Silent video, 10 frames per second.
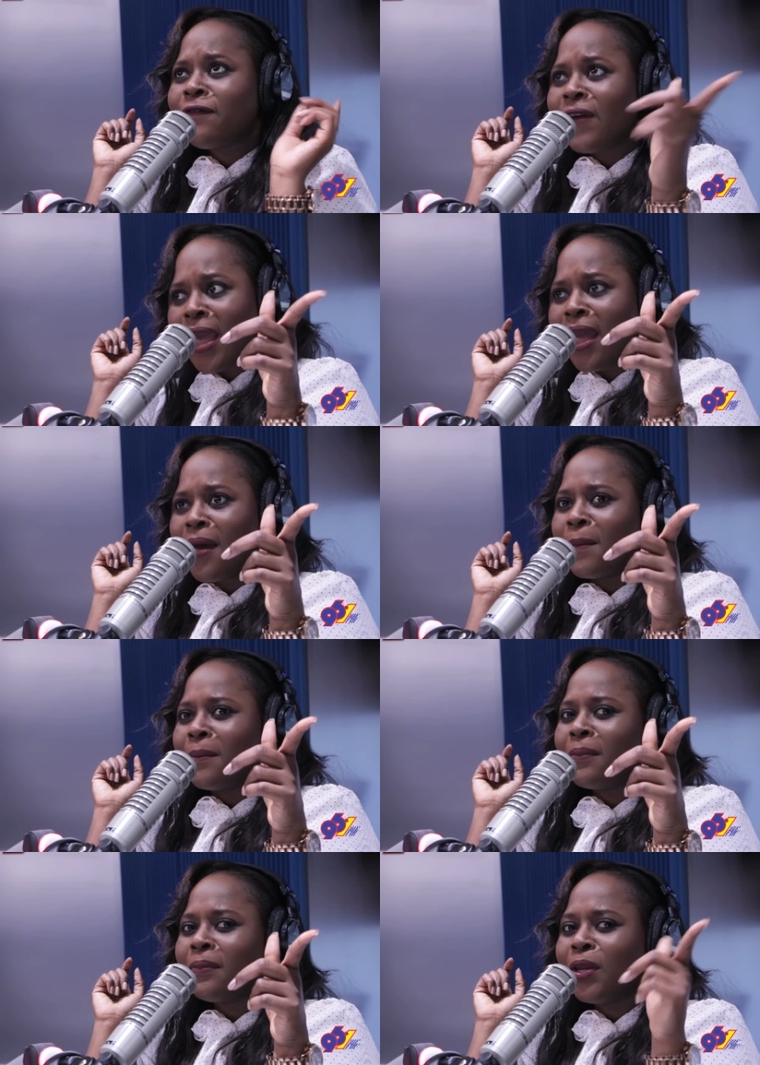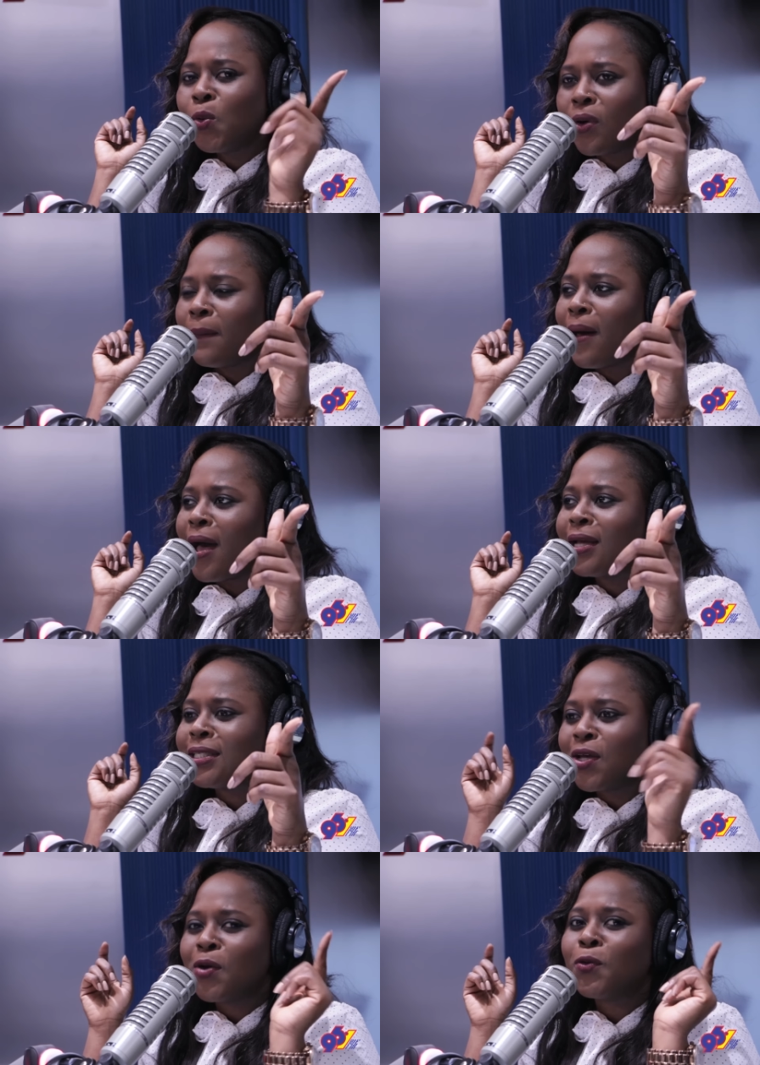Fame, the hookah bar
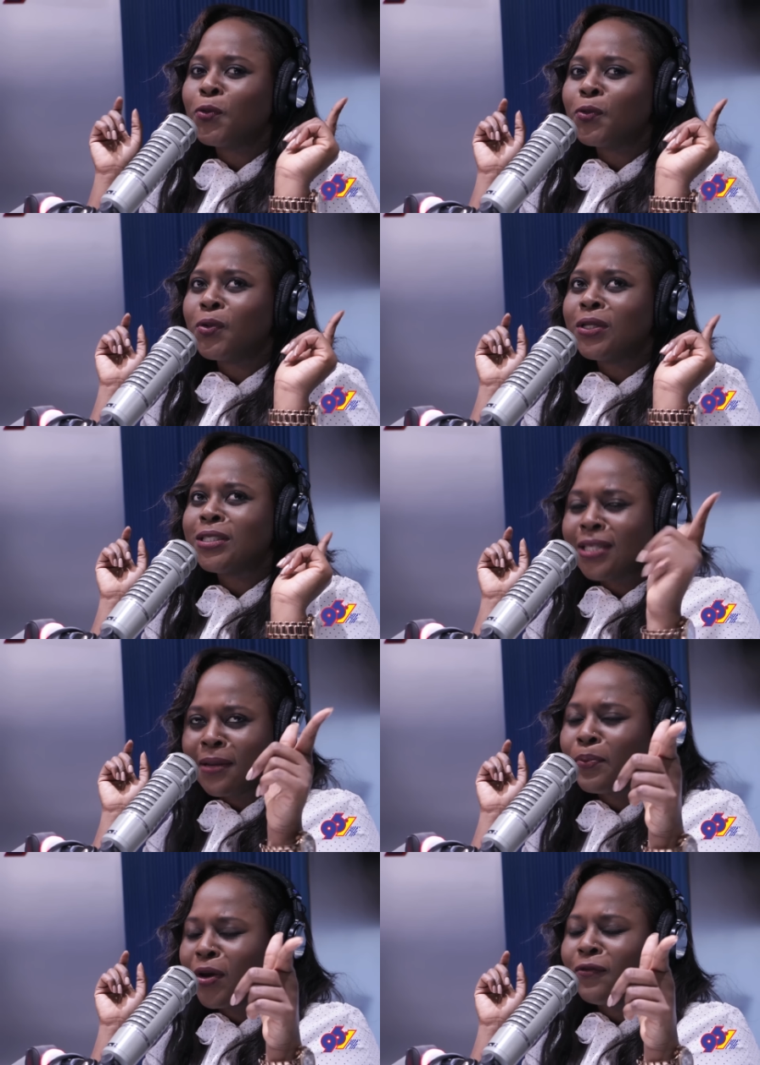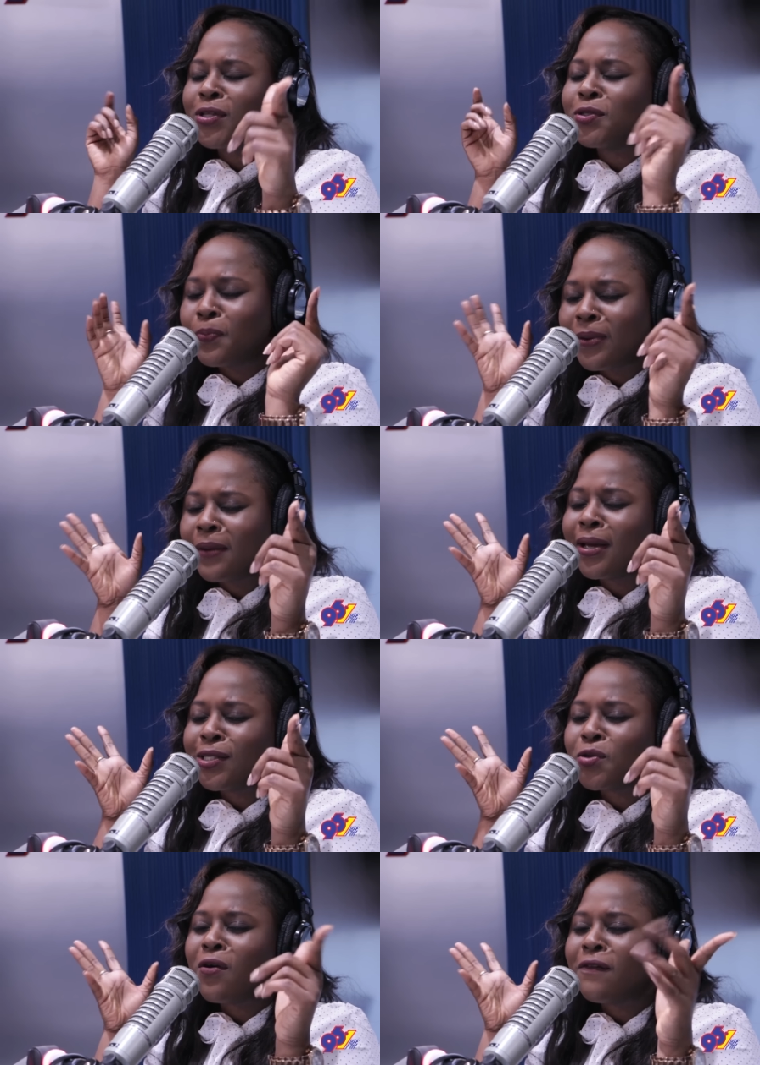in, song who, in, in Point 14, who played my
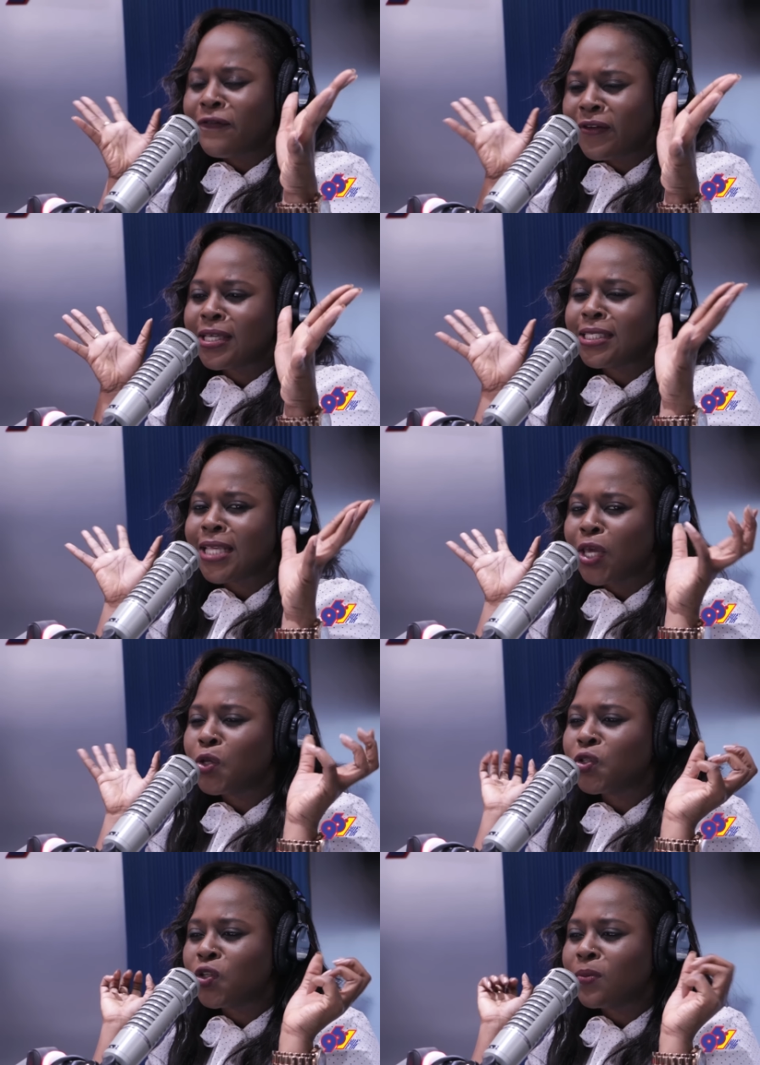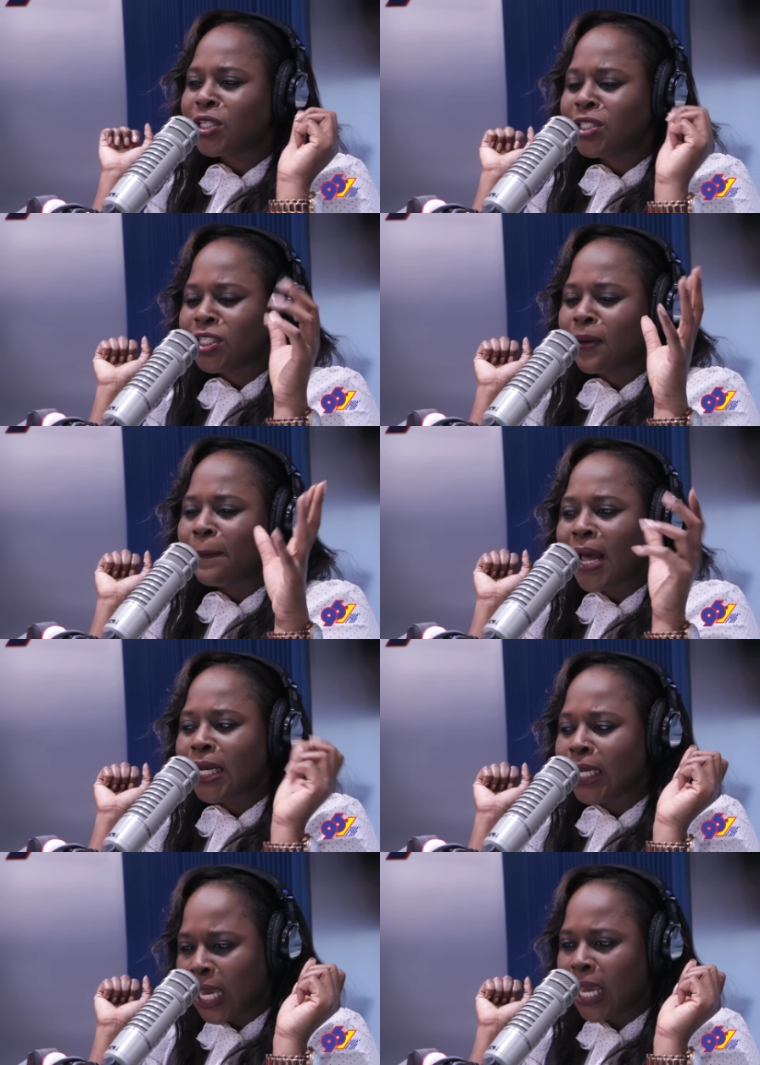song first. Thank you so much, DJ
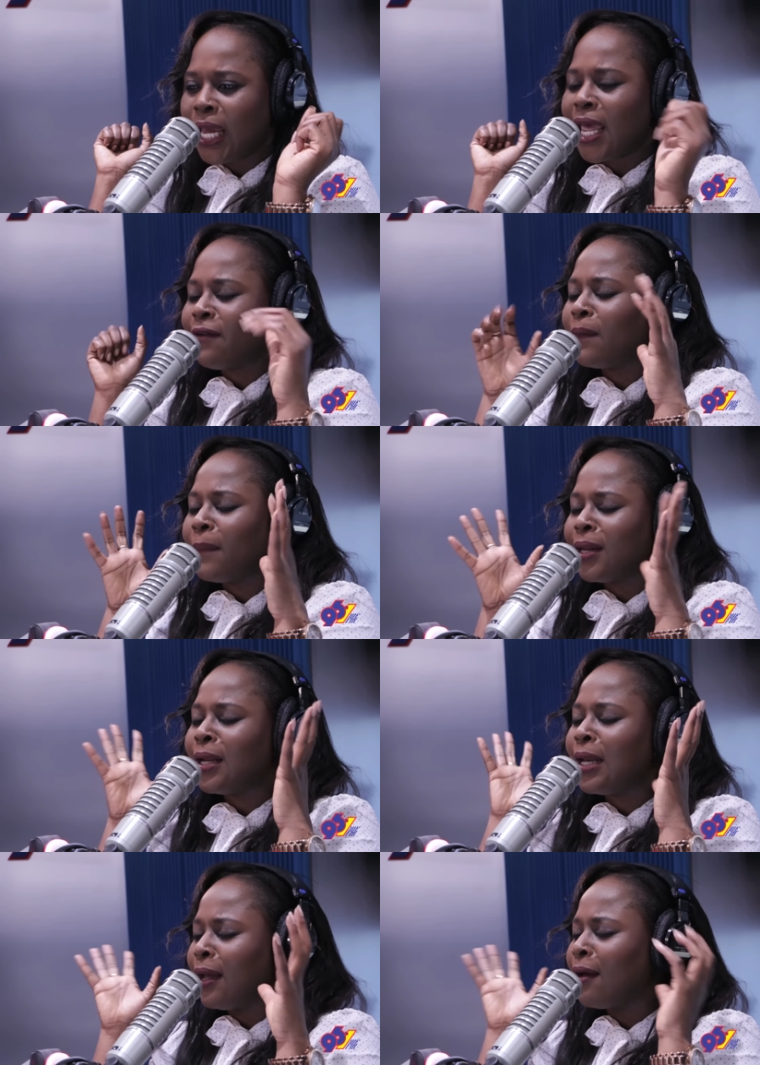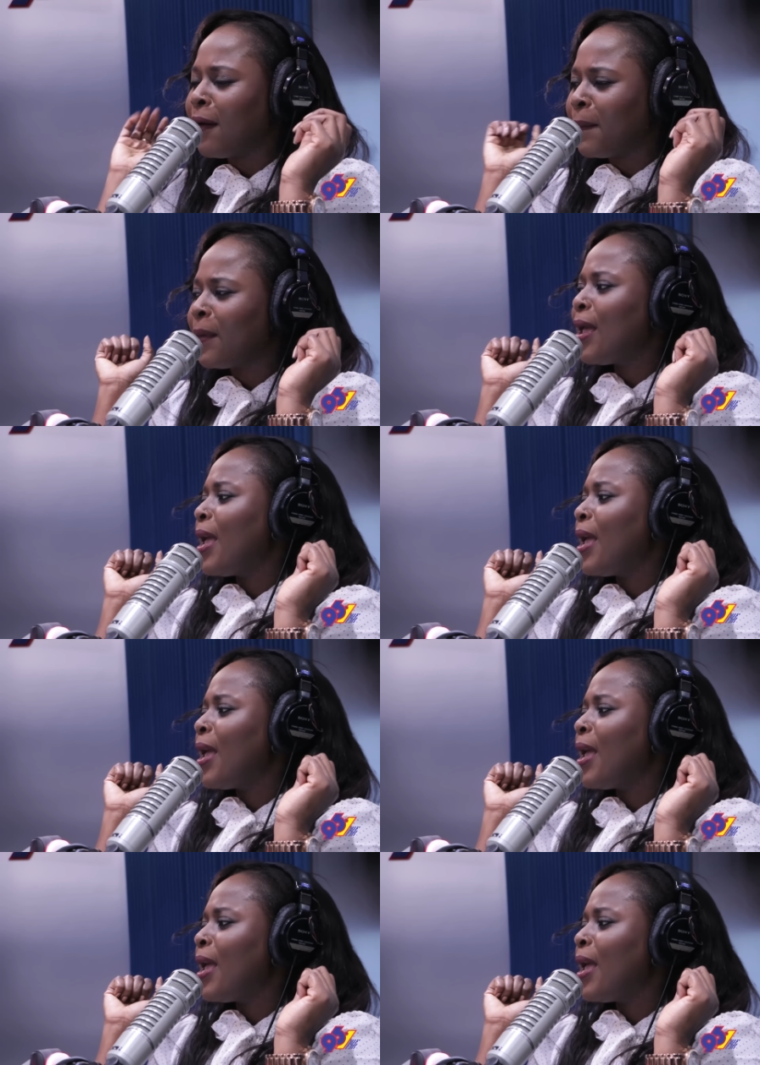Pancake. Everybody link up.